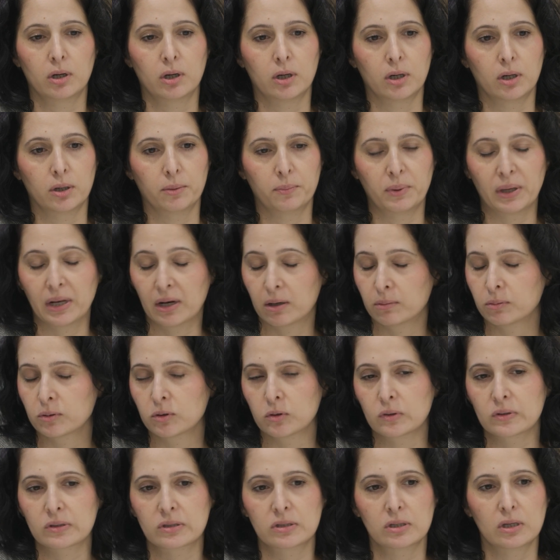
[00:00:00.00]

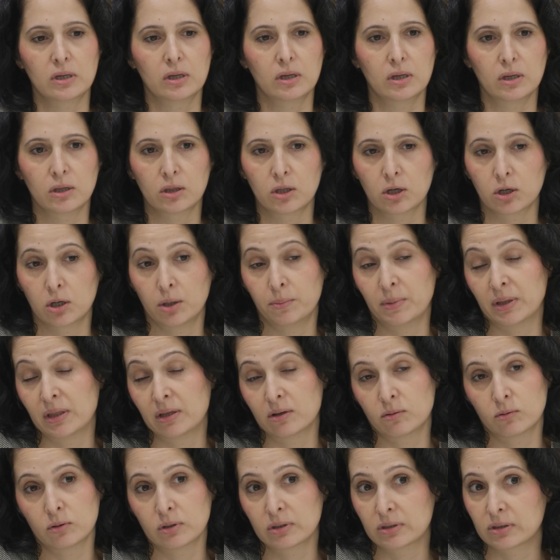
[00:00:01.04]
PwC.
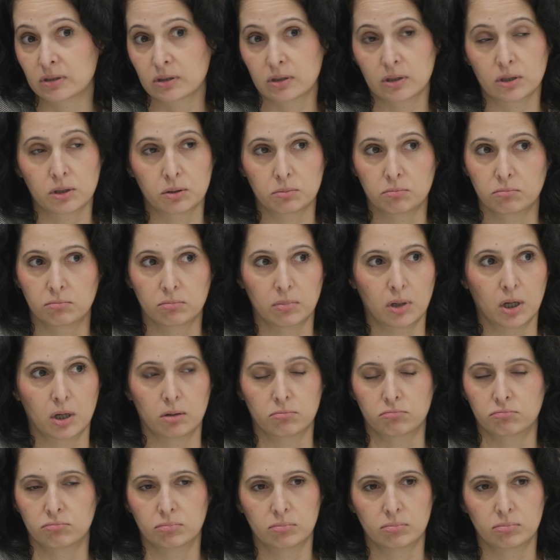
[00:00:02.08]
There was a